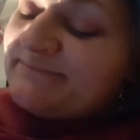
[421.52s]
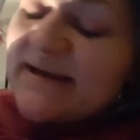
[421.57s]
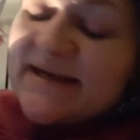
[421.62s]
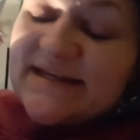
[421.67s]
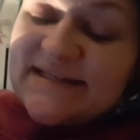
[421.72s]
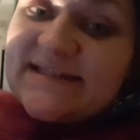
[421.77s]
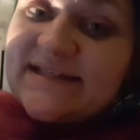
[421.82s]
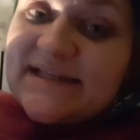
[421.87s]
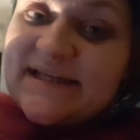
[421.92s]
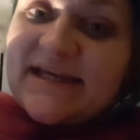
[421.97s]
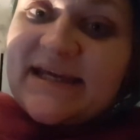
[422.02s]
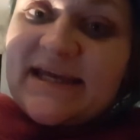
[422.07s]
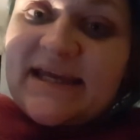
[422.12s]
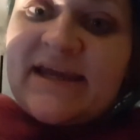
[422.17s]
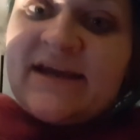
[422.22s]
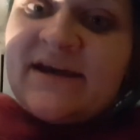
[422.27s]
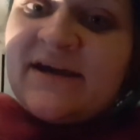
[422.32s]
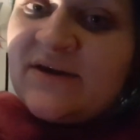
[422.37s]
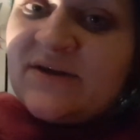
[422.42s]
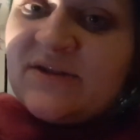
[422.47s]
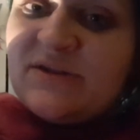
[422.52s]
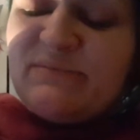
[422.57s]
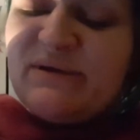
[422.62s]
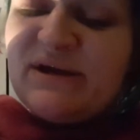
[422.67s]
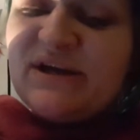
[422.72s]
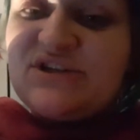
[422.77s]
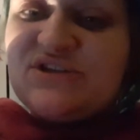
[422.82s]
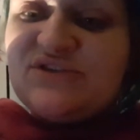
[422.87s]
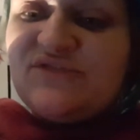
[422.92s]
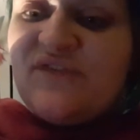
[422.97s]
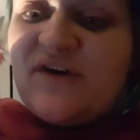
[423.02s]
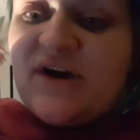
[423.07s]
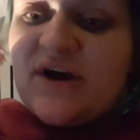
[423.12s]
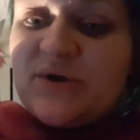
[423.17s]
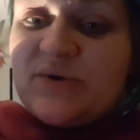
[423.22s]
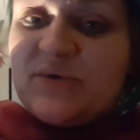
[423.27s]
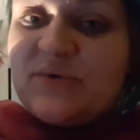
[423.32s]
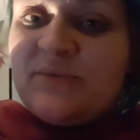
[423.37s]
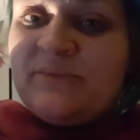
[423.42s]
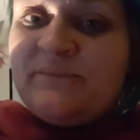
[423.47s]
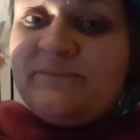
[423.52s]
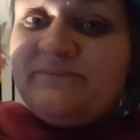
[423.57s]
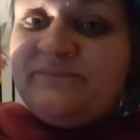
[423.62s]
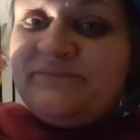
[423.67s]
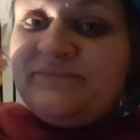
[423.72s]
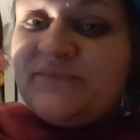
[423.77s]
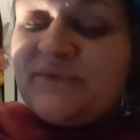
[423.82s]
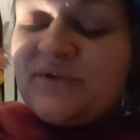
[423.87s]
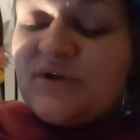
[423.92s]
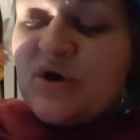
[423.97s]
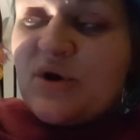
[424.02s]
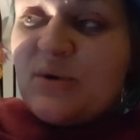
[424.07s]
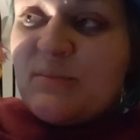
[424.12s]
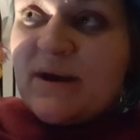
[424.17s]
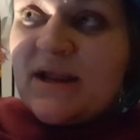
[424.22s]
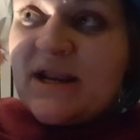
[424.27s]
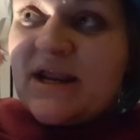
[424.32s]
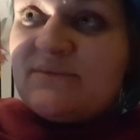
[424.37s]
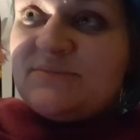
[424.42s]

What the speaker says: Basically, the picture file on my